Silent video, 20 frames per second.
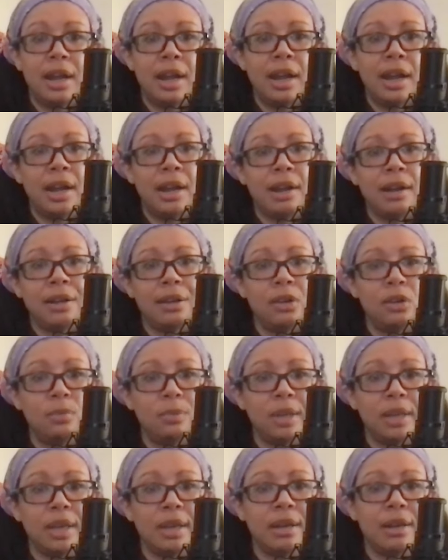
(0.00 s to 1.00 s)
and
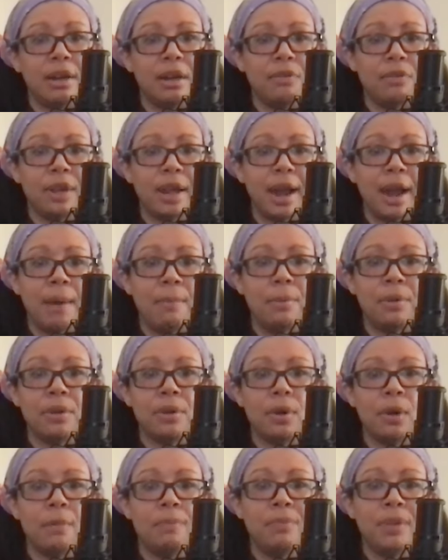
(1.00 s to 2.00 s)
accumulated enough
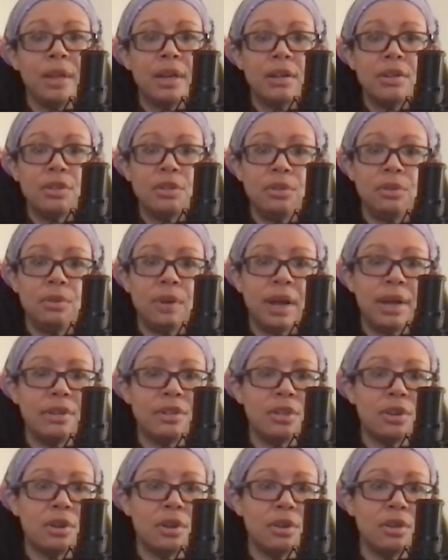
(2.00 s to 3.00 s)
capital to
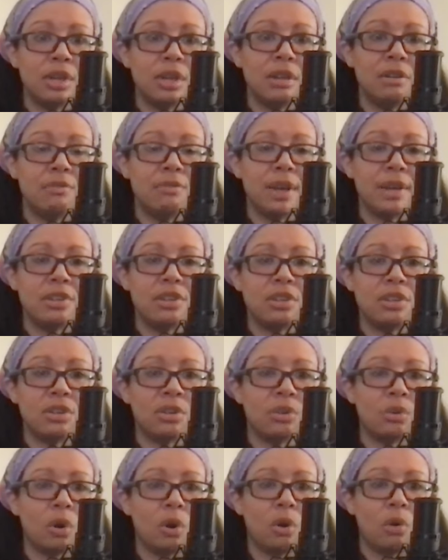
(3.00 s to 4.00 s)
enter the
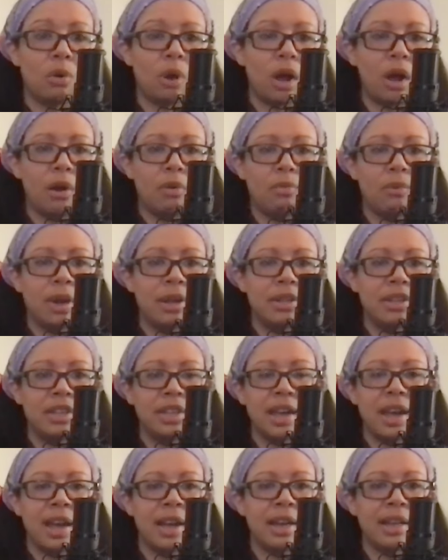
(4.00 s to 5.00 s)
investor or
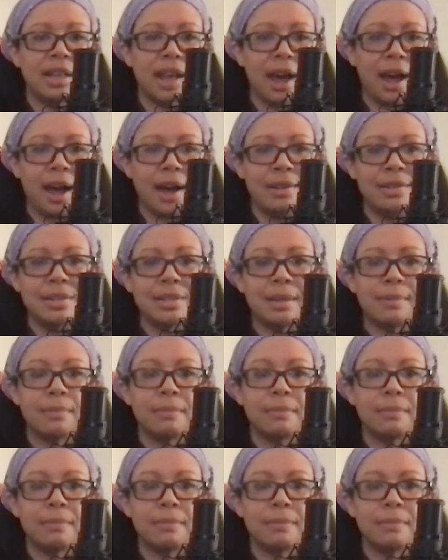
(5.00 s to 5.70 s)
rentier class.